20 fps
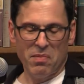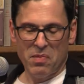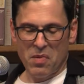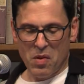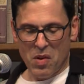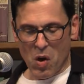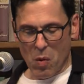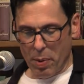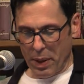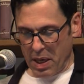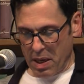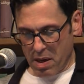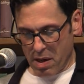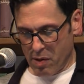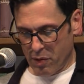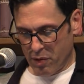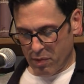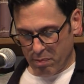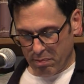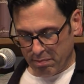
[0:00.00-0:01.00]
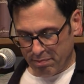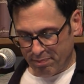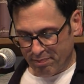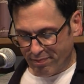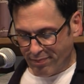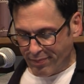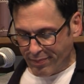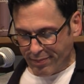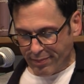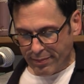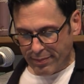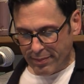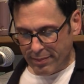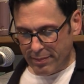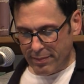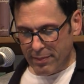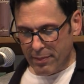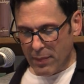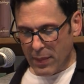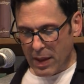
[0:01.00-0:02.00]
Nobody knows.
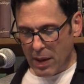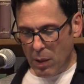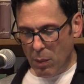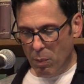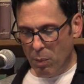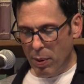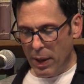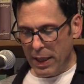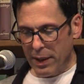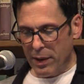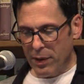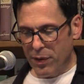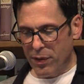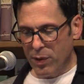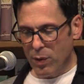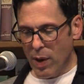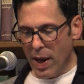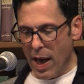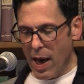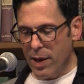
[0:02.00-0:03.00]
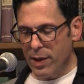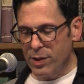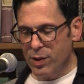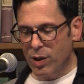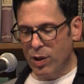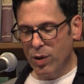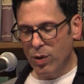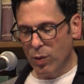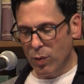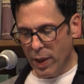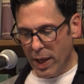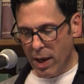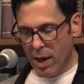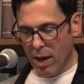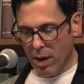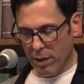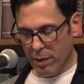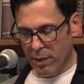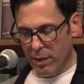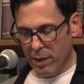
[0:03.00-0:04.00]
But throughout his
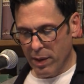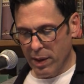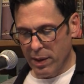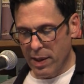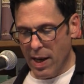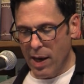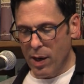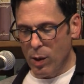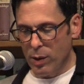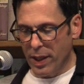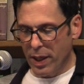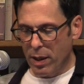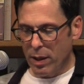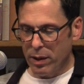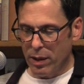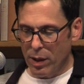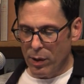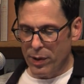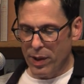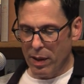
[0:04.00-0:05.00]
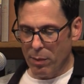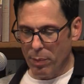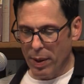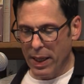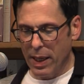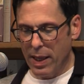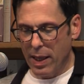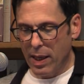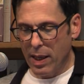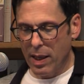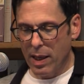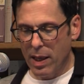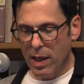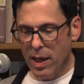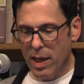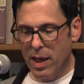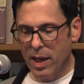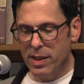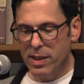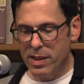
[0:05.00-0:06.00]
career, not only clothing, but
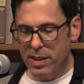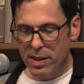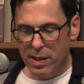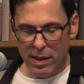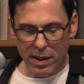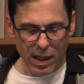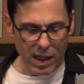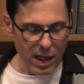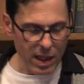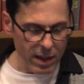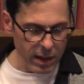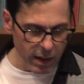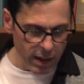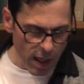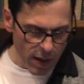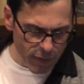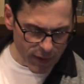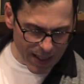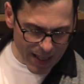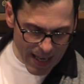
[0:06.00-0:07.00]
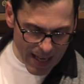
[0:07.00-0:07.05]
he loved